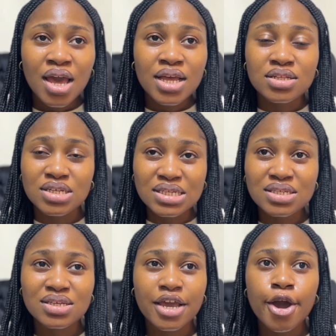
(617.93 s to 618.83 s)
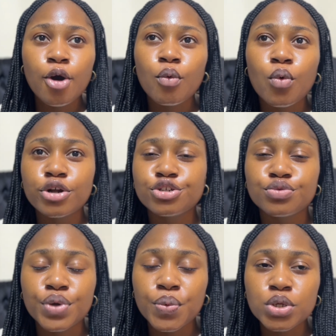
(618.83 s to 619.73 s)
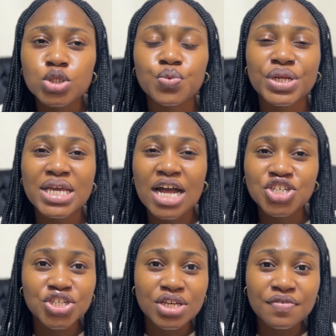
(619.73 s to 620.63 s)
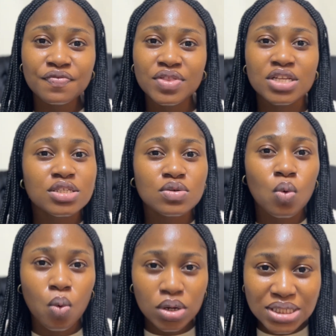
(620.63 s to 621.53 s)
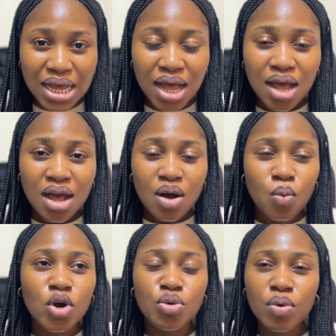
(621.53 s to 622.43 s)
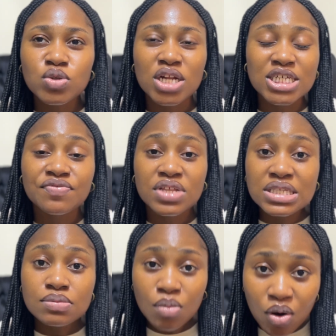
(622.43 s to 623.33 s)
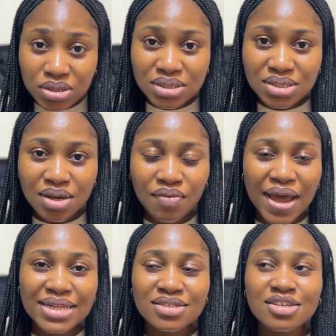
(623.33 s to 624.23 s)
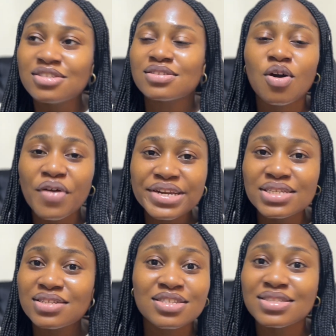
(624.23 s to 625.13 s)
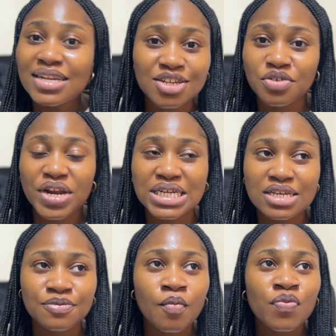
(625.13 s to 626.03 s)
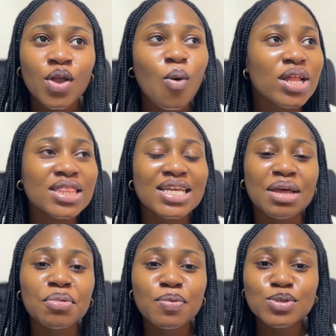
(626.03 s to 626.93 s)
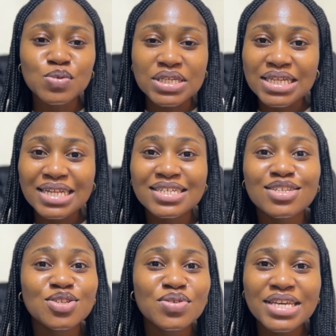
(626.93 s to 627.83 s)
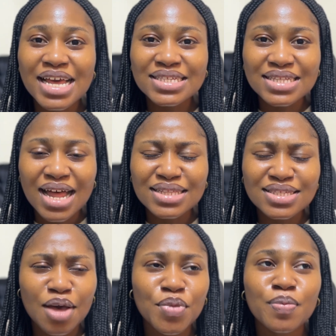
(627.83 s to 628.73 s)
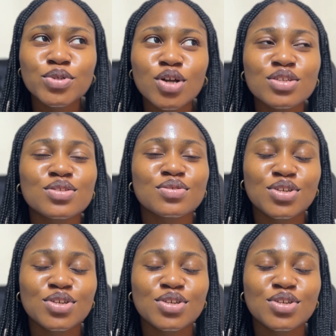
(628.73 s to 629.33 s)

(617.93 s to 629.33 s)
this year? What do we want to really achieve this quarter? What do we want to achieve this month, right? It started already. One thing that people do is that the new year starts and people just